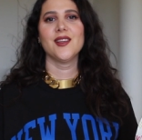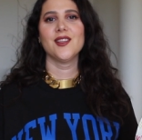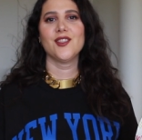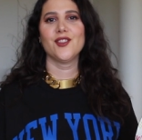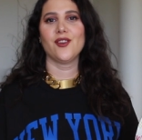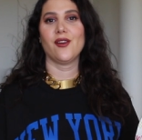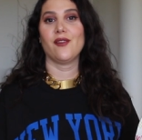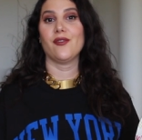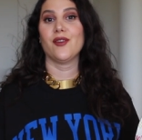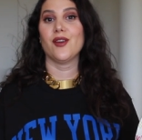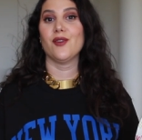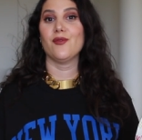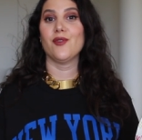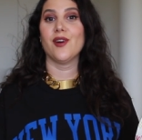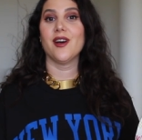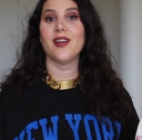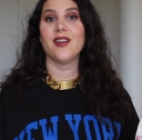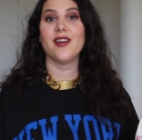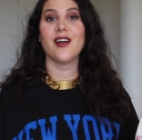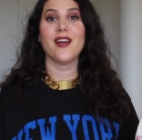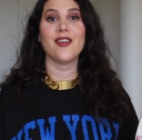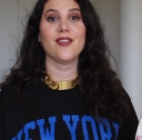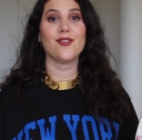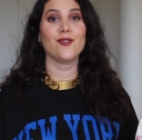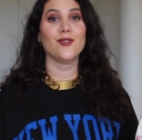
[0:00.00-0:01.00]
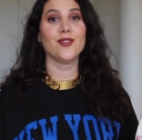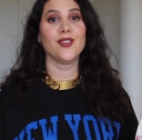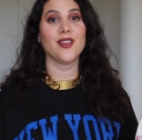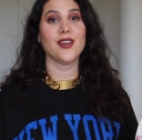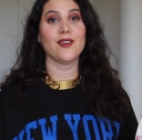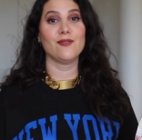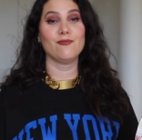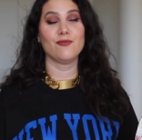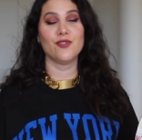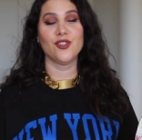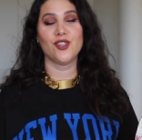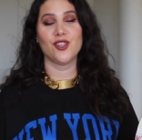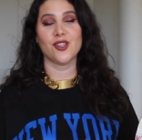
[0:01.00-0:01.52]
So everyone, I thought
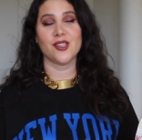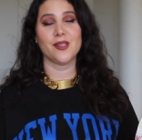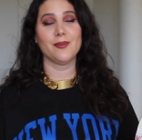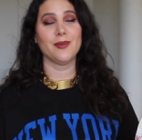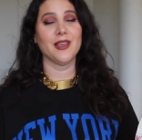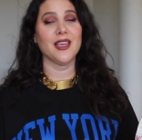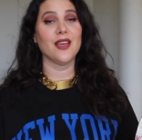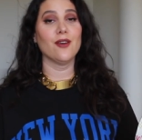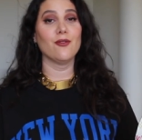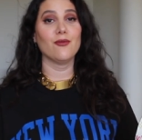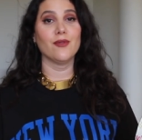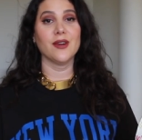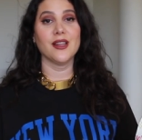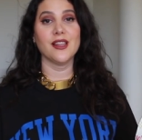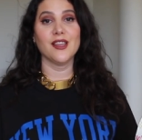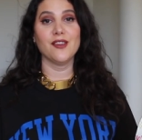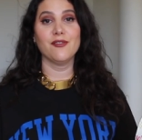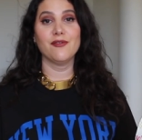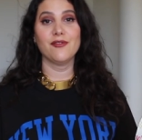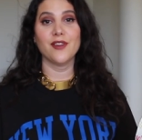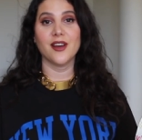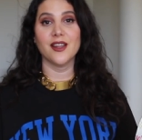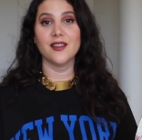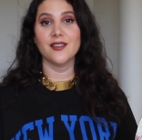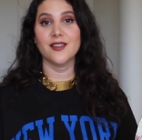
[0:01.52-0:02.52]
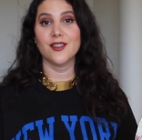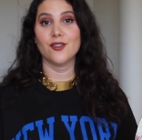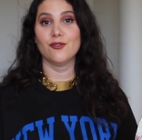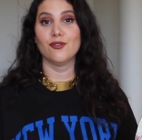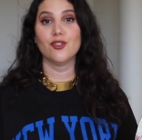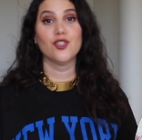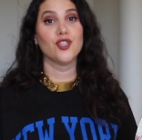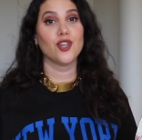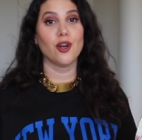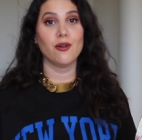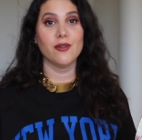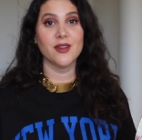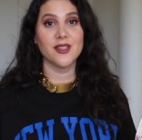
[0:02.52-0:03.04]
that would just be a really fun little
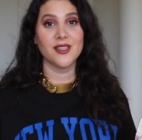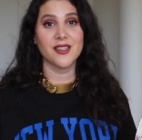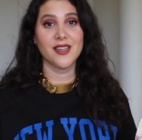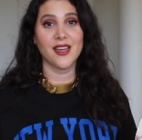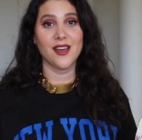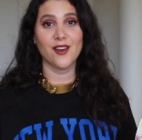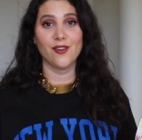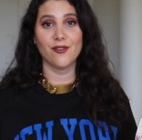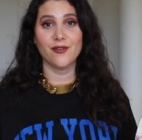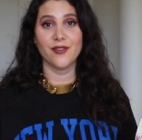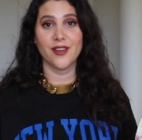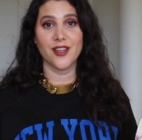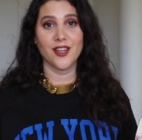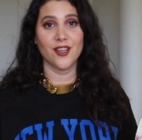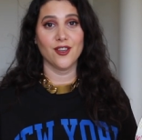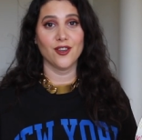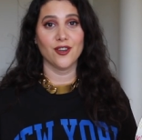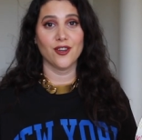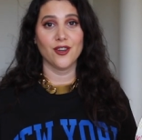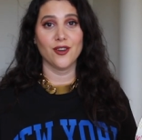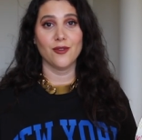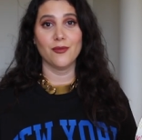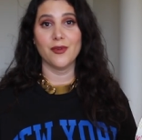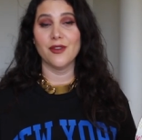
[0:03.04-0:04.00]
show and tell video.